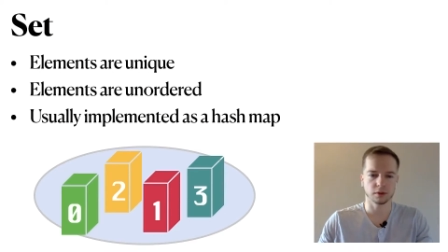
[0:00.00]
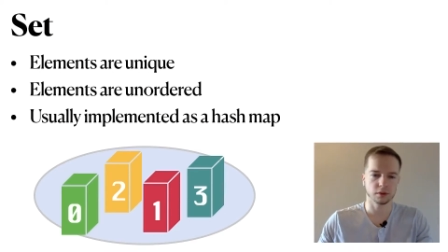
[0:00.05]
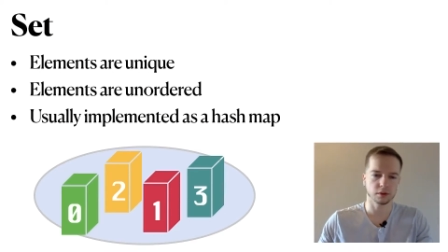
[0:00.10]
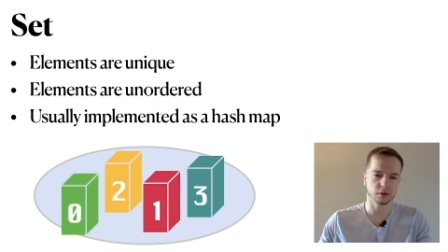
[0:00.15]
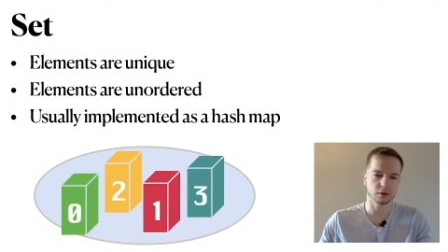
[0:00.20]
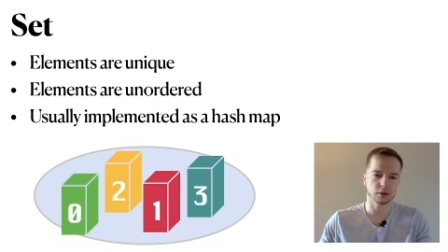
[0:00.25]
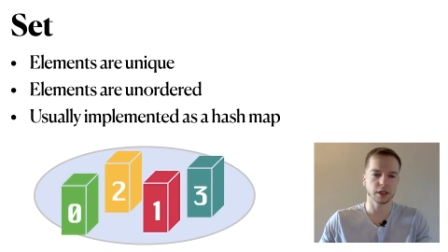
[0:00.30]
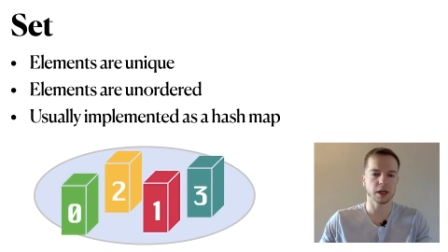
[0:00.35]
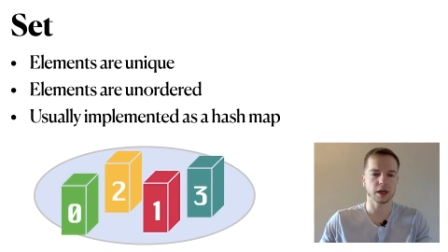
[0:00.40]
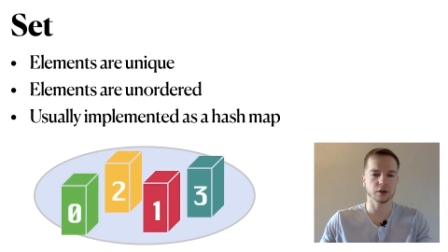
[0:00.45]

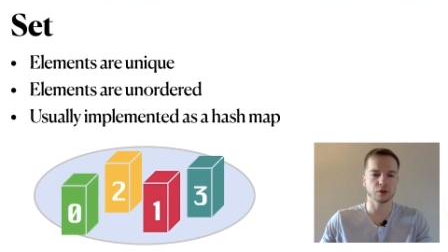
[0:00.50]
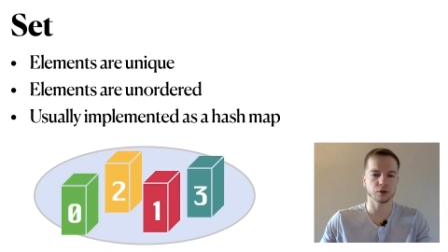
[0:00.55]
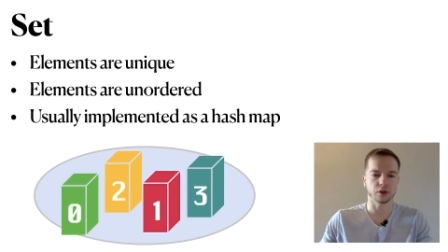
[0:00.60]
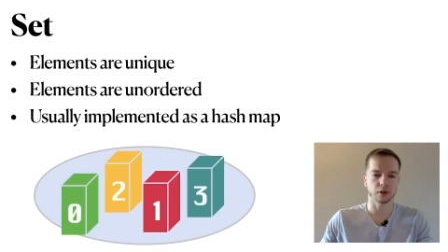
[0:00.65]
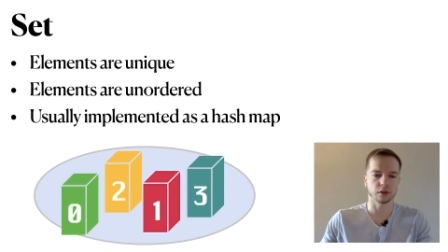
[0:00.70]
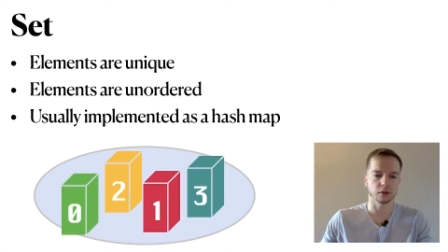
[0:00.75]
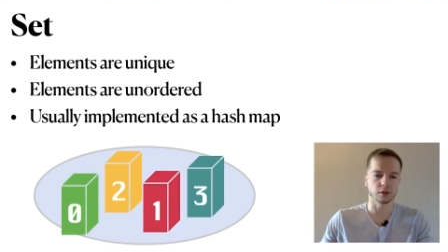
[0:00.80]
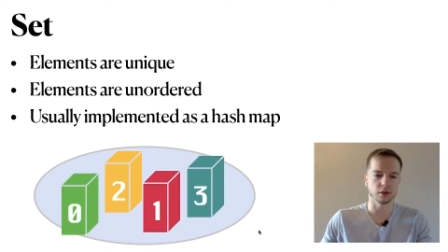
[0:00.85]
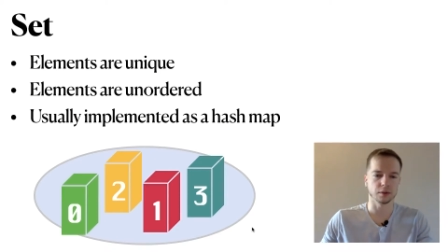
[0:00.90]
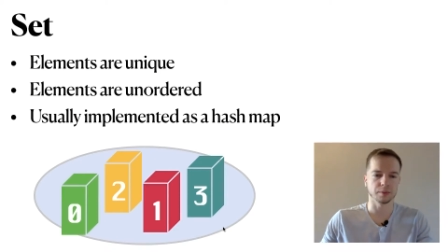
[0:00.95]
you
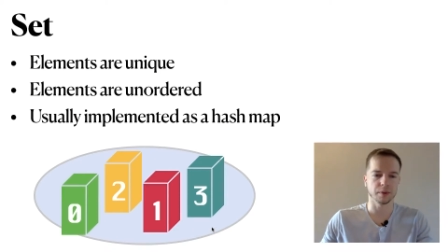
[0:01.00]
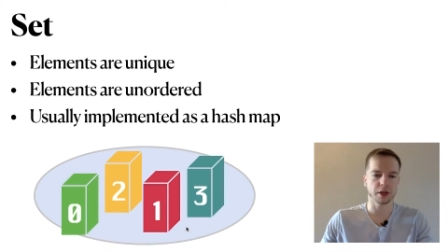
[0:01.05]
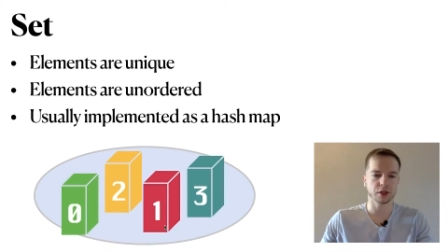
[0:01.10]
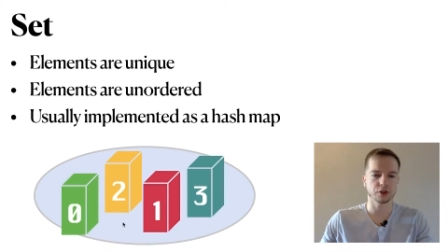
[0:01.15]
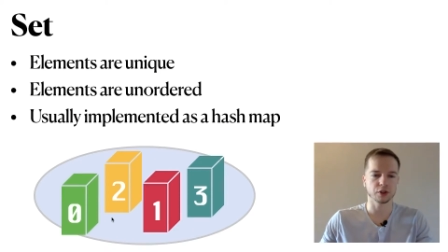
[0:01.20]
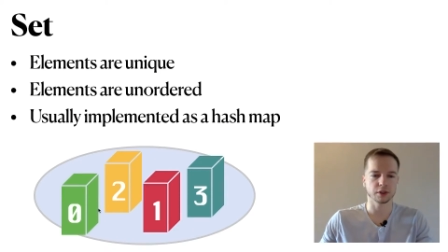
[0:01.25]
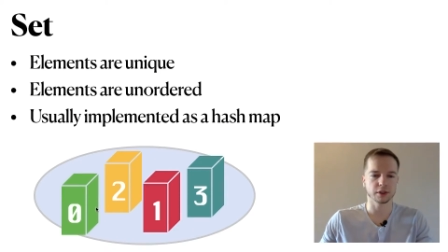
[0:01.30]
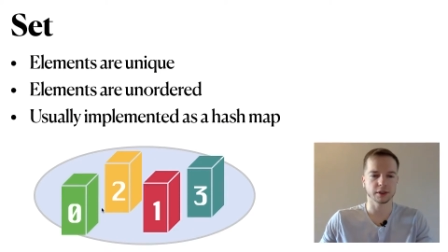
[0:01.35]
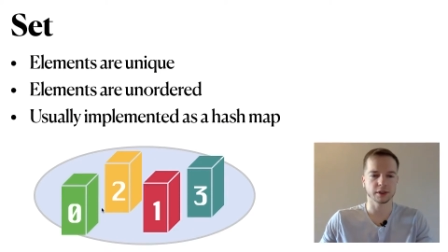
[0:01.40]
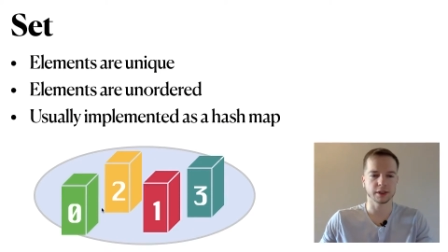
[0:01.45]
can
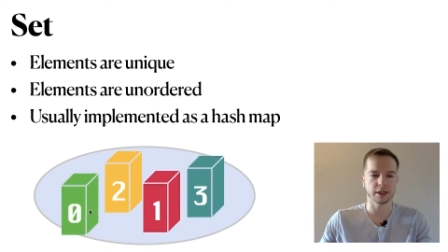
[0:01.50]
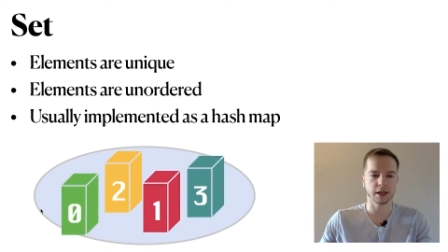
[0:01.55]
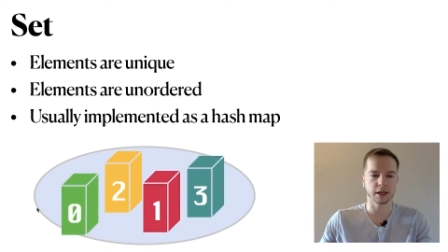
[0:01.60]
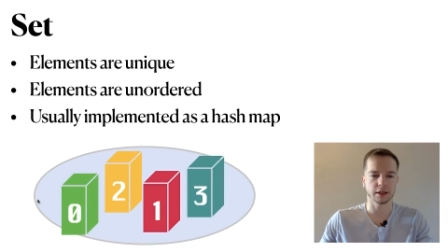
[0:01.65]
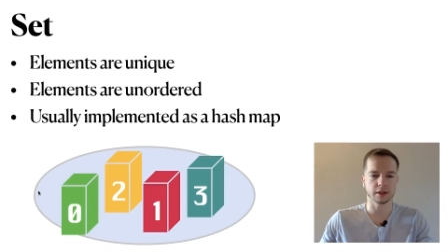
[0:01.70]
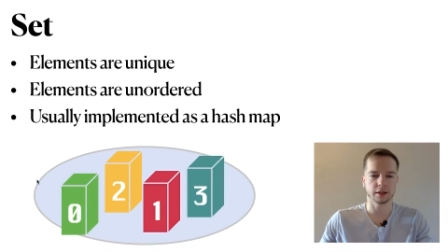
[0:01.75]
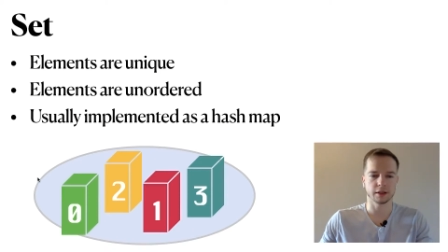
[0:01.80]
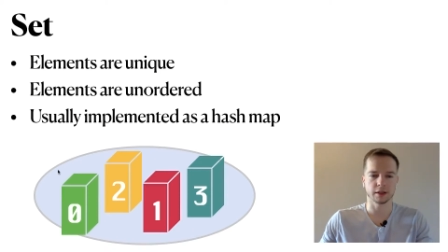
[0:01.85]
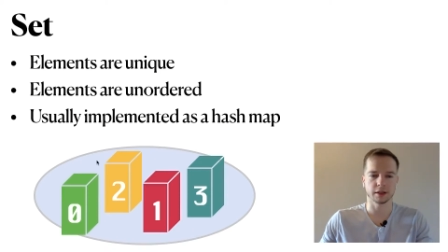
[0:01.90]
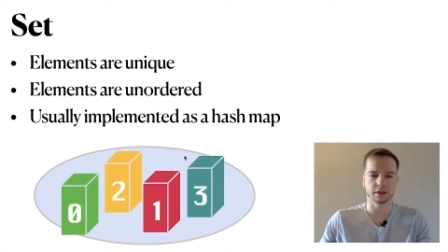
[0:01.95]
imagine a
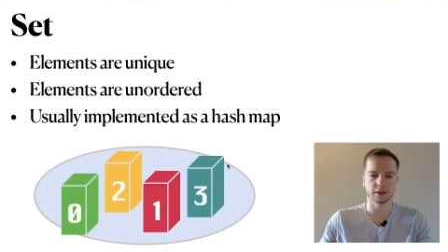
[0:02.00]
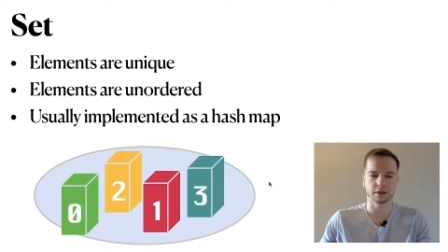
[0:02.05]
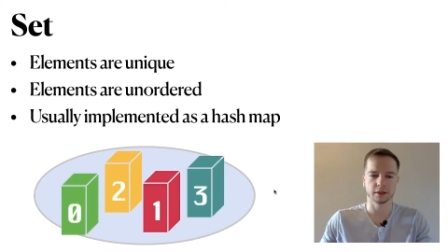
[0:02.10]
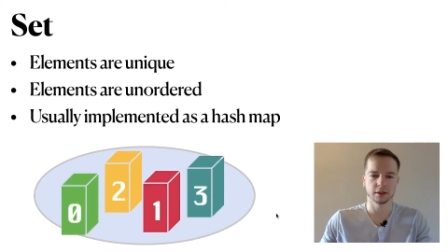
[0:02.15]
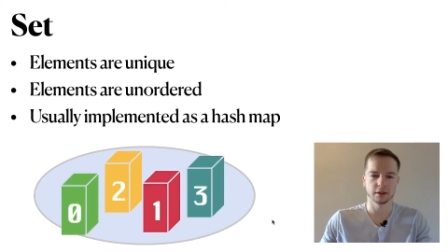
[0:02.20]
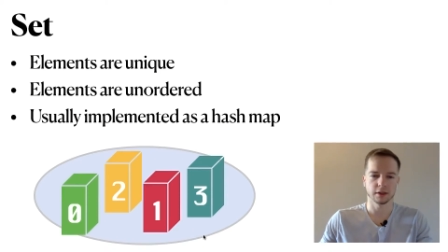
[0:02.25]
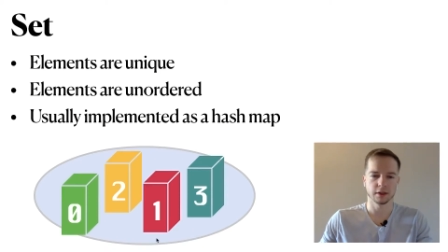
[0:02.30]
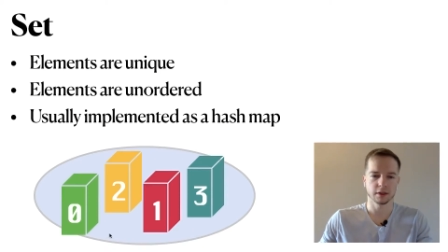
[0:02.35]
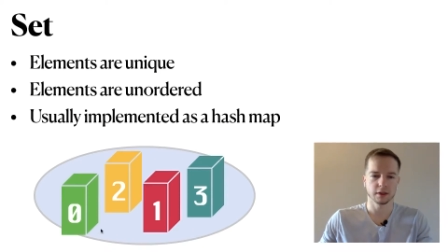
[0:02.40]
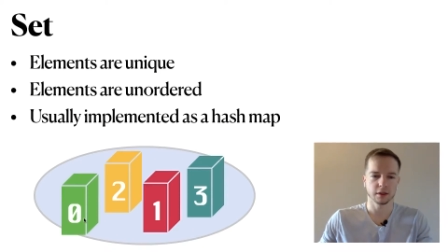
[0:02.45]
set as